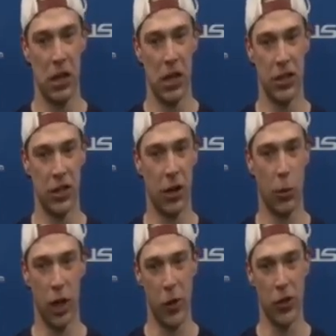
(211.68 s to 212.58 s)
I just got to
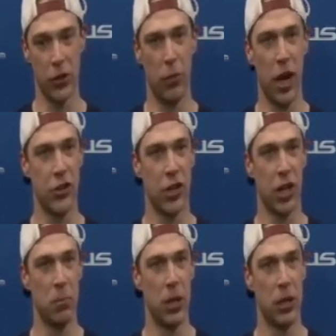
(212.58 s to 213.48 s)
worry about doing my
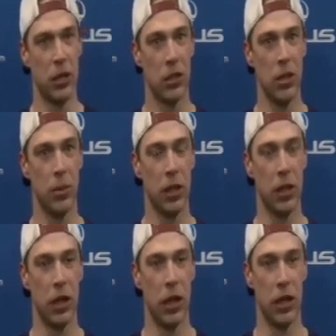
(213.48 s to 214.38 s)
job,
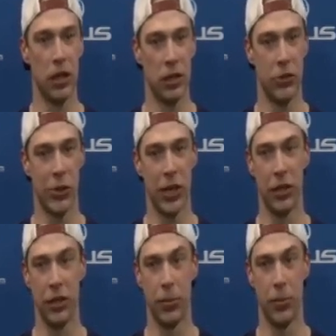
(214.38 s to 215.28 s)
trying
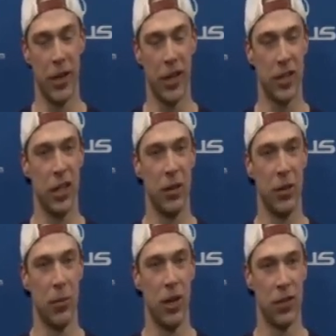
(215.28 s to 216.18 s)
to do my best to keep
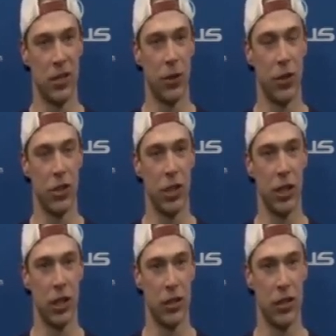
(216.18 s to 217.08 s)
them off the score
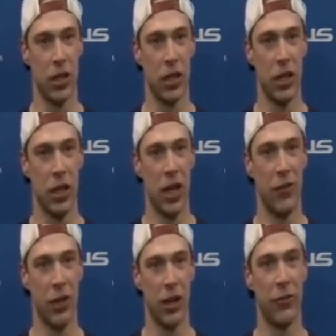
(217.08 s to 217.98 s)
sheet because I
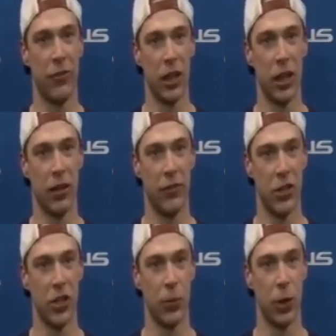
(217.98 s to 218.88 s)
have a lot of faith that
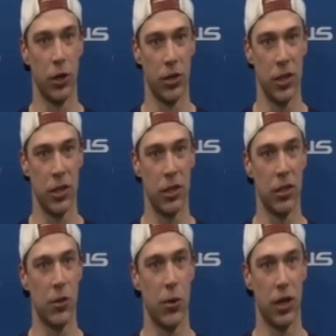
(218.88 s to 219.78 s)
eventually we're going to start
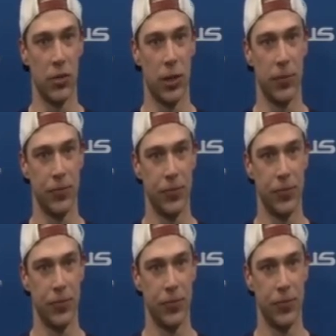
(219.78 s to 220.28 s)
scoring as well.